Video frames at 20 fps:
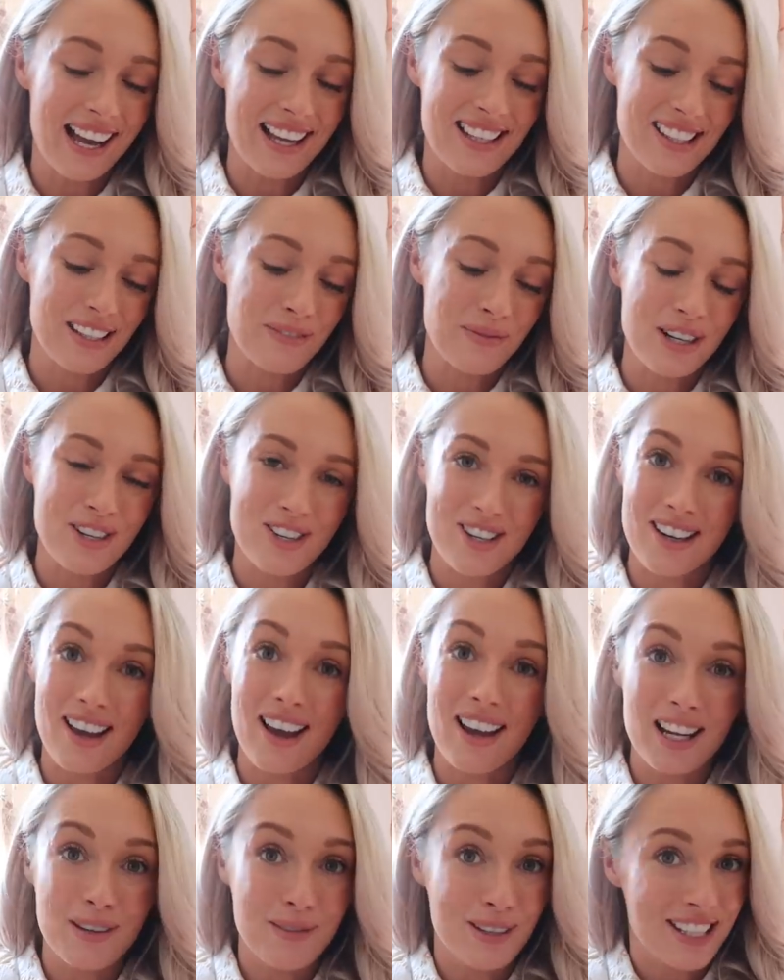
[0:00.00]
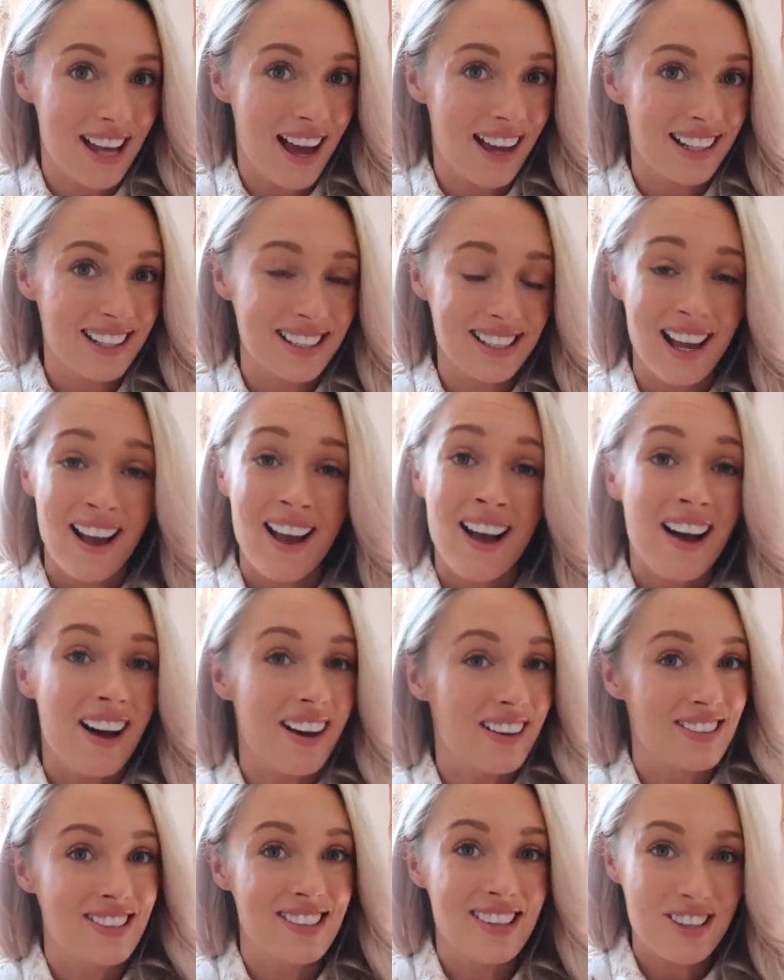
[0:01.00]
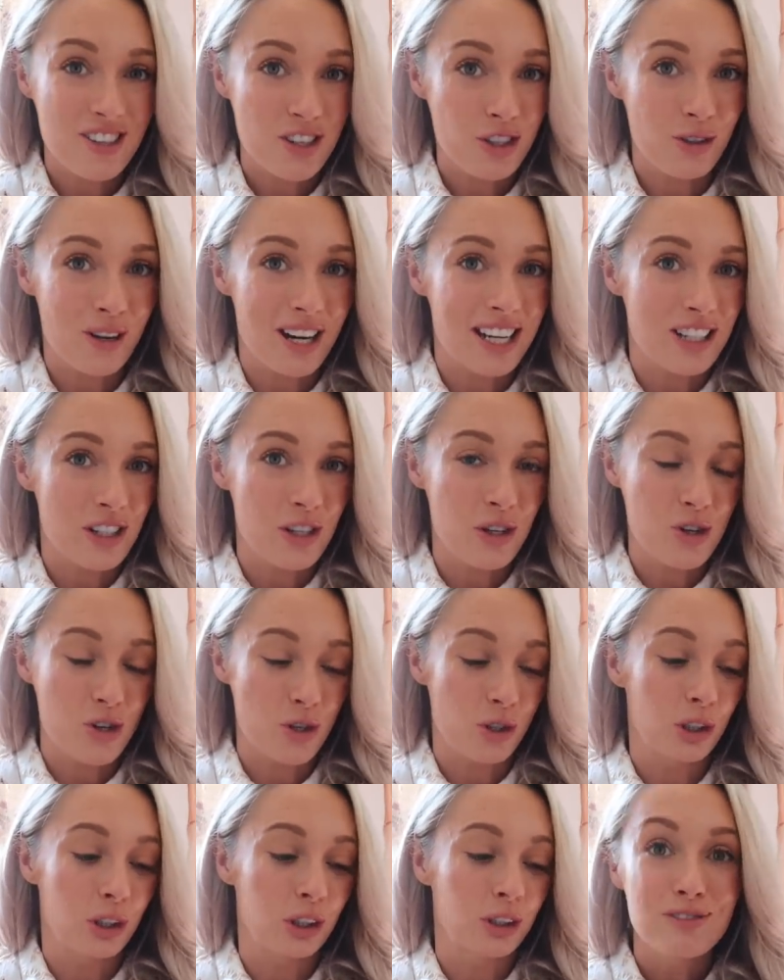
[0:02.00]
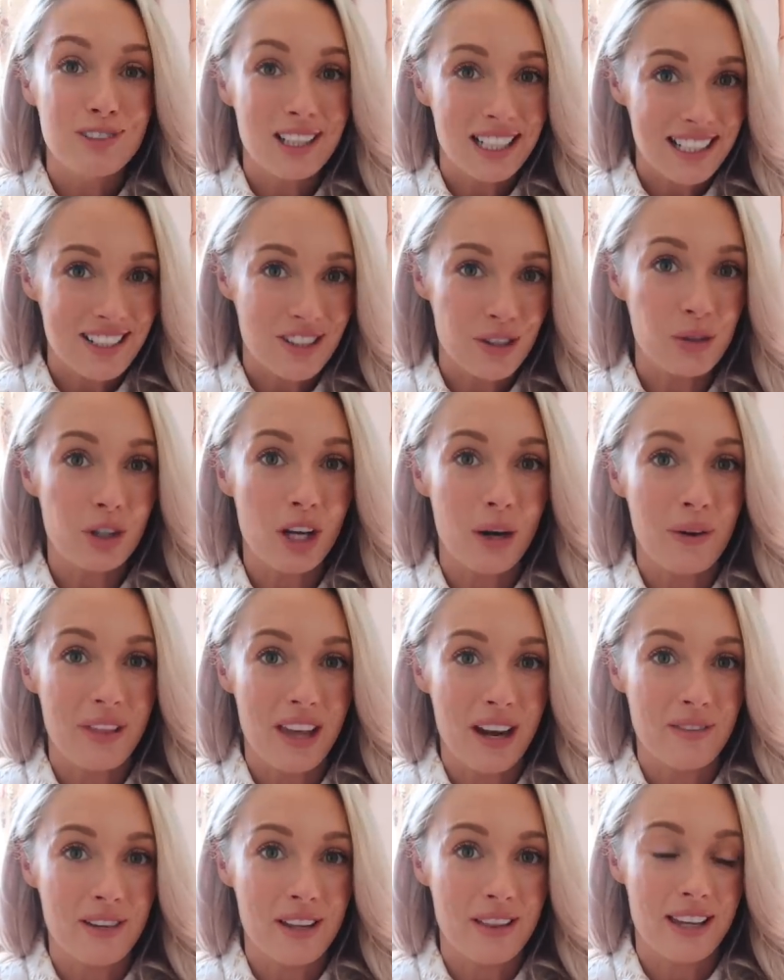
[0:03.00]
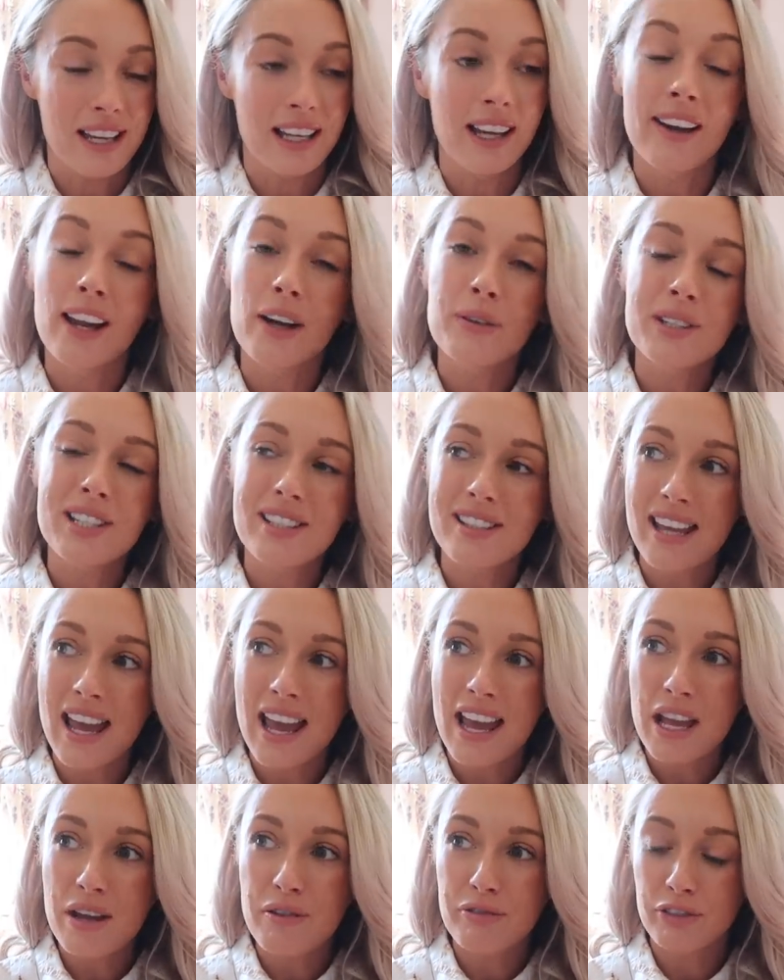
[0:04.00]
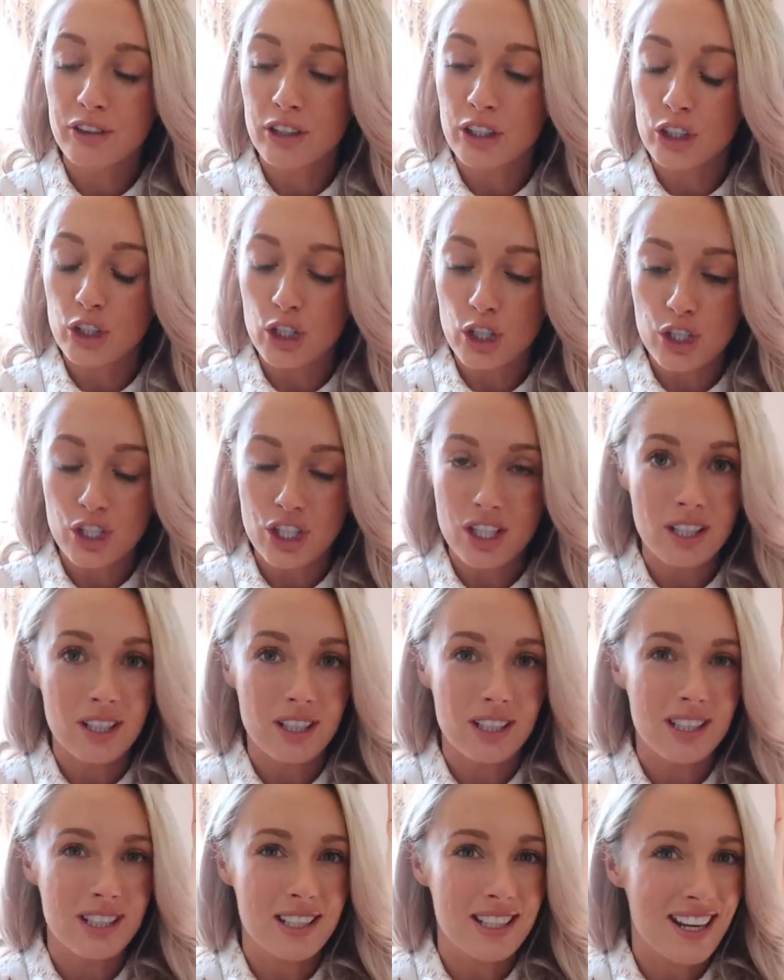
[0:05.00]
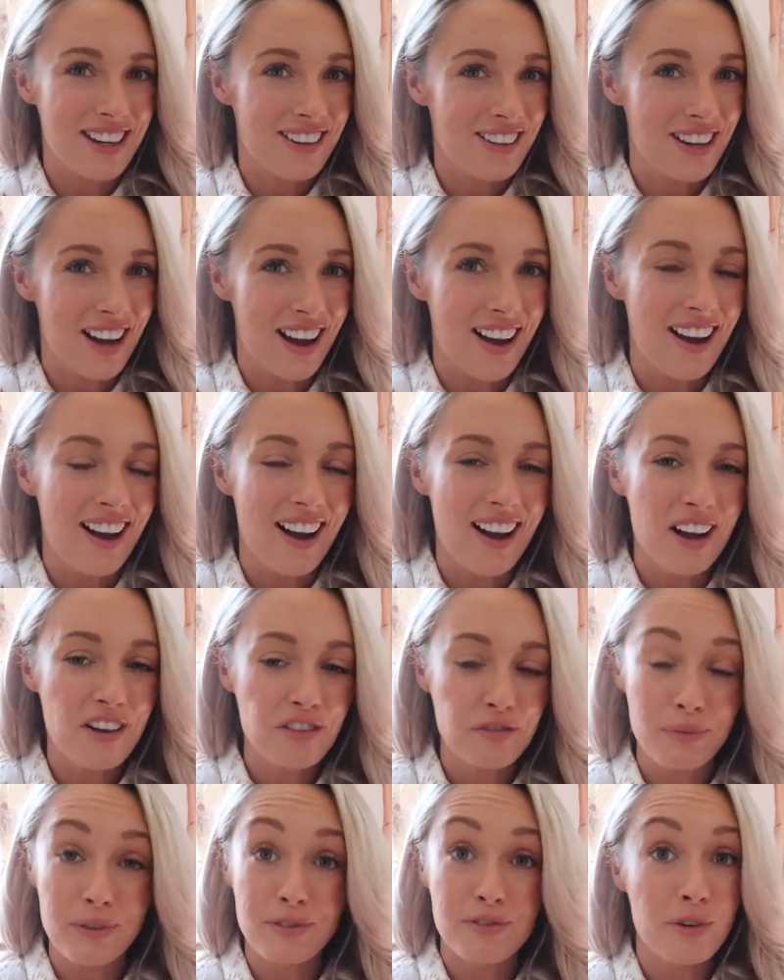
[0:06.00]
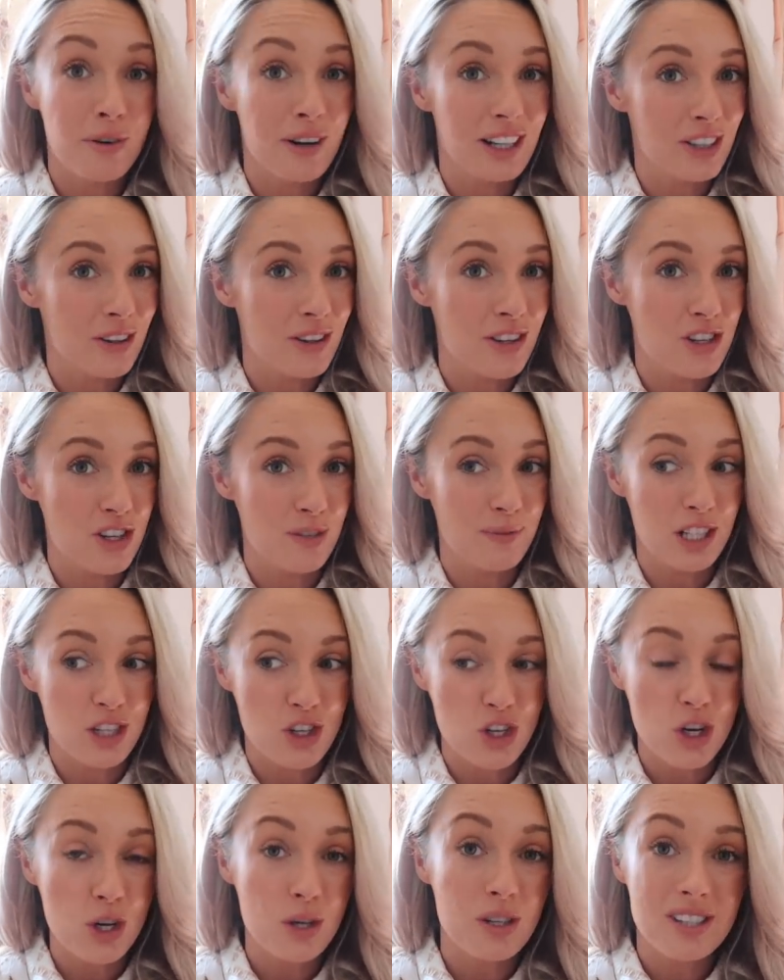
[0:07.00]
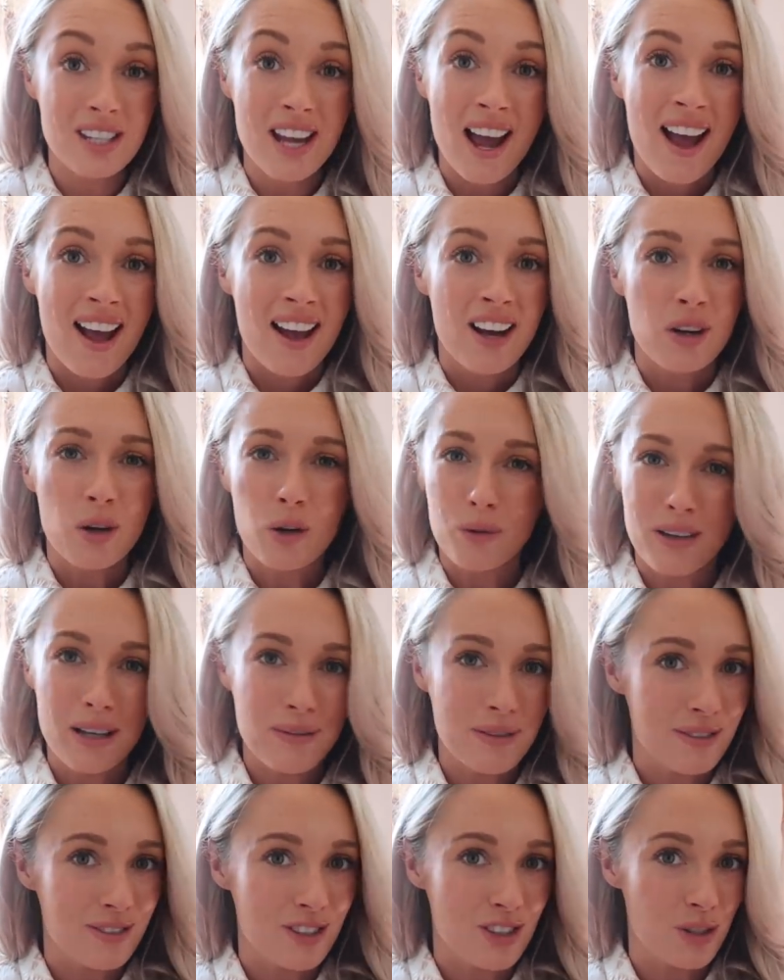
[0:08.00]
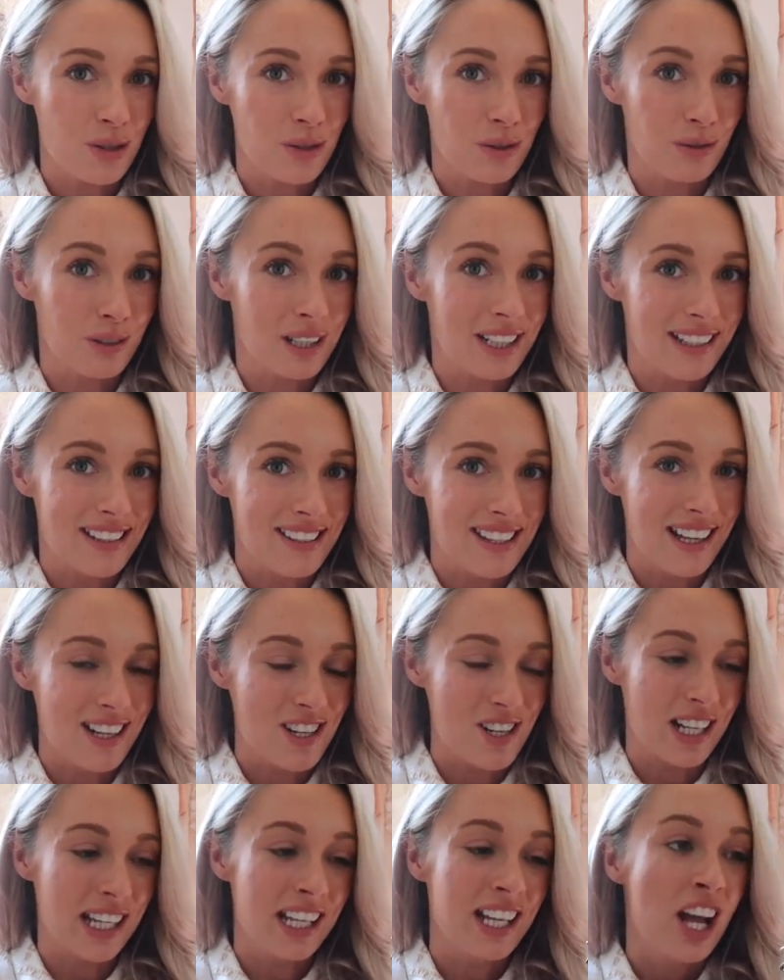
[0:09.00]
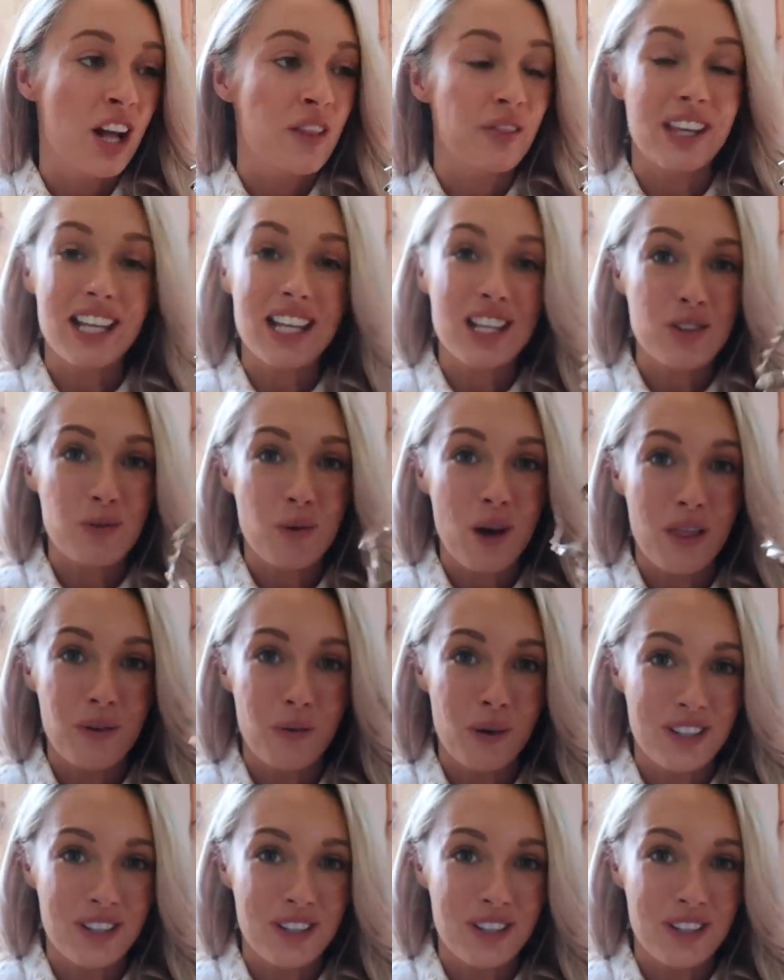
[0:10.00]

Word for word: As I mentioned earlier, metallics are such a great neutral, really do go with everything. And I would say for a good year and a half before I got the Jimmy Choos, or maybe even 2 or 3 years actually, these were the